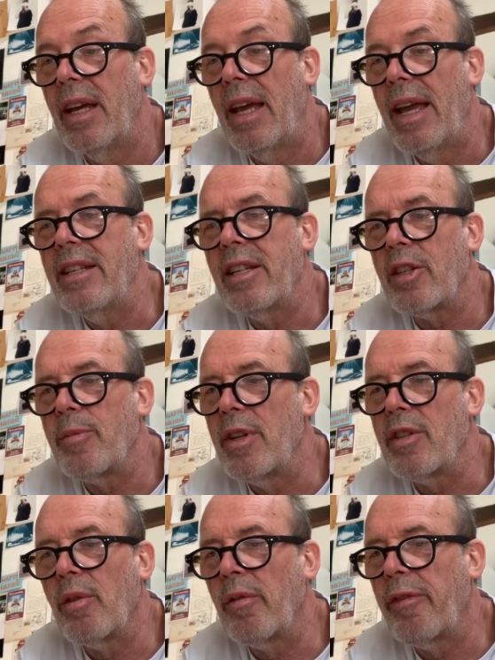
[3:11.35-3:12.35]
He tells me
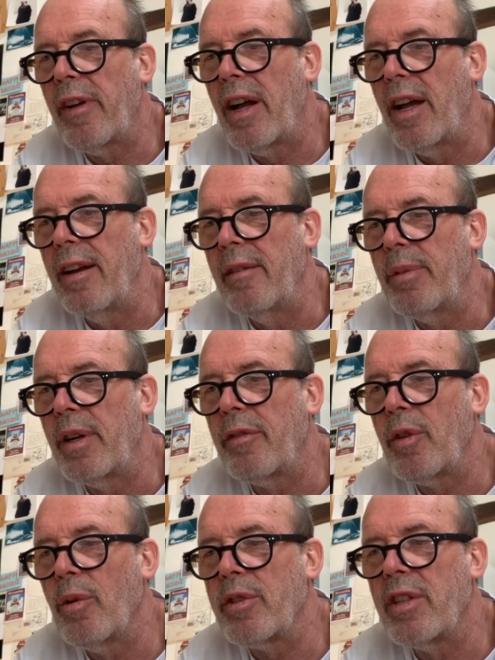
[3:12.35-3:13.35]
it's all fine, but of
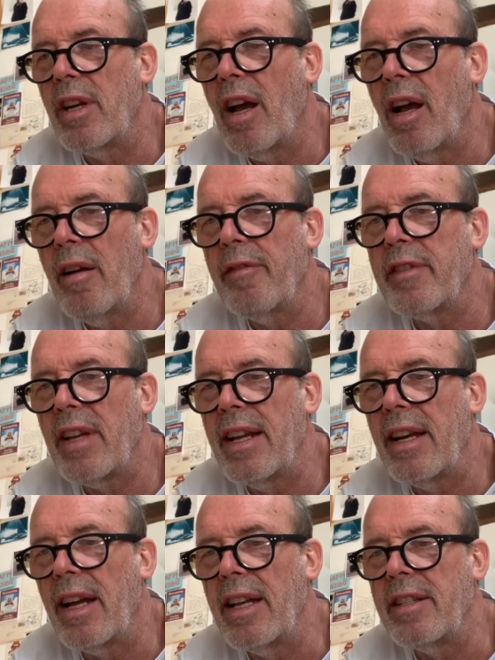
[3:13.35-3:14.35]
course in half
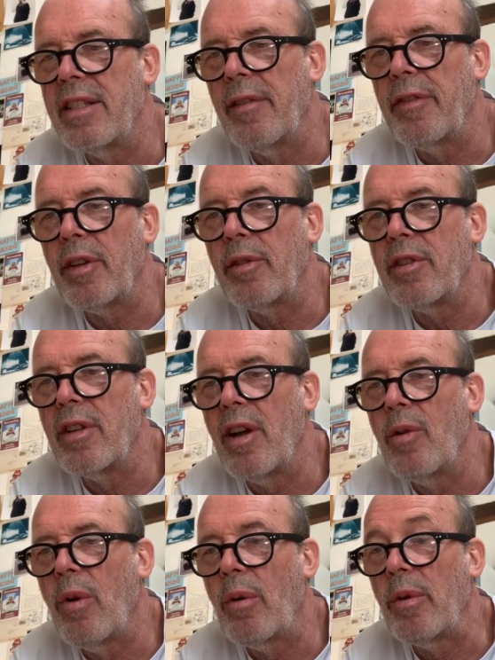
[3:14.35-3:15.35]
daylight it's difficult to know
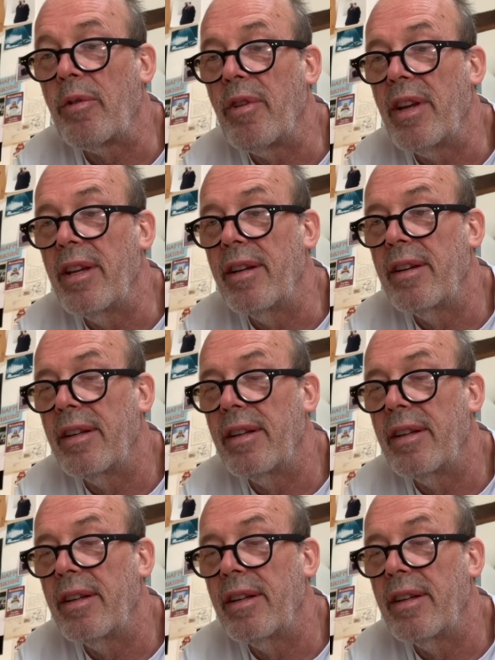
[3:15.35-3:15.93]
what we'll read.